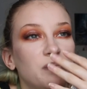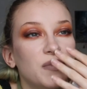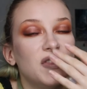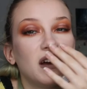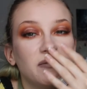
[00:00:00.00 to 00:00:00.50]

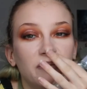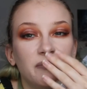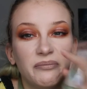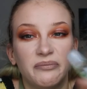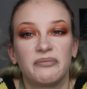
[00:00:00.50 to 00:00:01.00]
with their
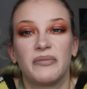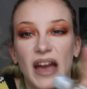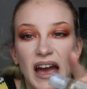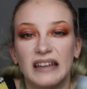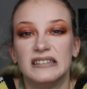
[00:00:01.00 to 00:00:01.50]

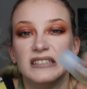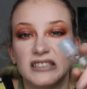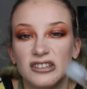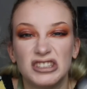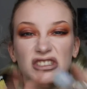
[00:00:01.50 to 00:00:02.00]
hands
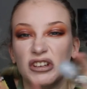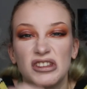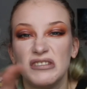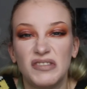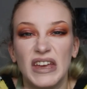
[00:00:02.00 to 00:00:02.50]
and just
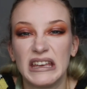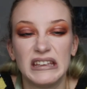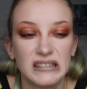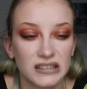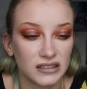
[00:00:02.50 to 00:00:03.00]
touching
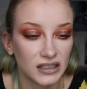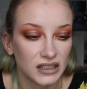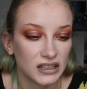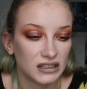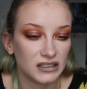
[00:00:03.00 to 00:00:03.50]
things and
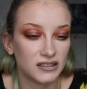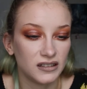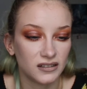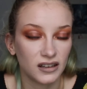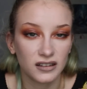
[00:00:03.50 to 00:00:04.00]

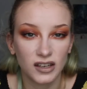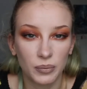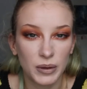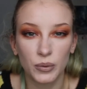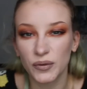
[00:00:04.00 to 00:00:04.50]
and you know
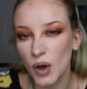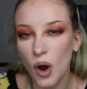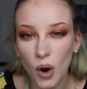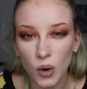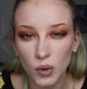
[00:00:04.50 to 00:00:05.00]
people with
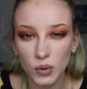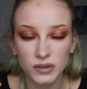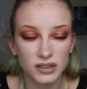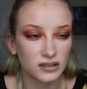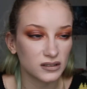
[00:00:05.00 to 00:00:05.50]

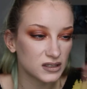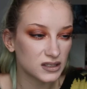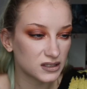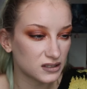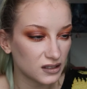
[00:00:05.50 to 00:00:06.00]
colds and
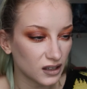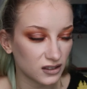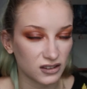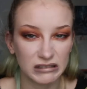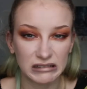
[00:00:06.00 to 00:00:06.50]
uh,
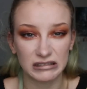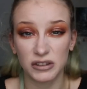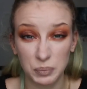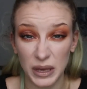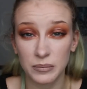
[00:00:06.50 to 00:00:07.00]
just, ugh,
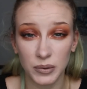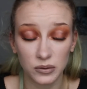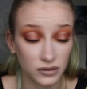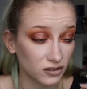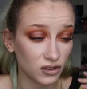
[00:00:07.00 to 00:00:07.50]
just
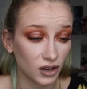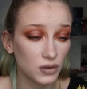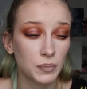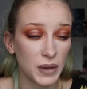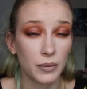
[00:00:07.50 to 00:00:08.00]
people you know, just
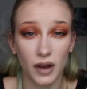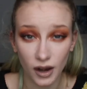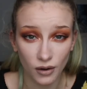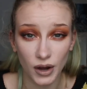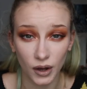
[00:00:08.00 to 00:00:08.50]
loads of people I
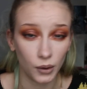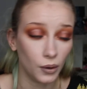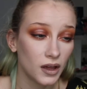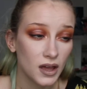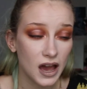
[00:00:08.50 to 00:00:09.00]
don't
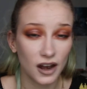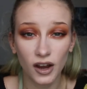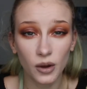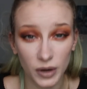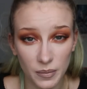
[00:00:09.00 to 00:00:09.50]
know and
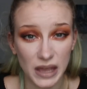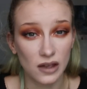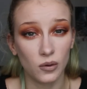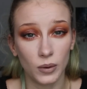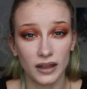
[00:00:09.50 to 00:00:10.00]
I don't want to
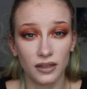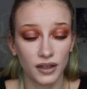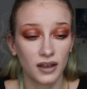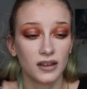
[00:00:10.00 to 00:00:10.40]
mingle with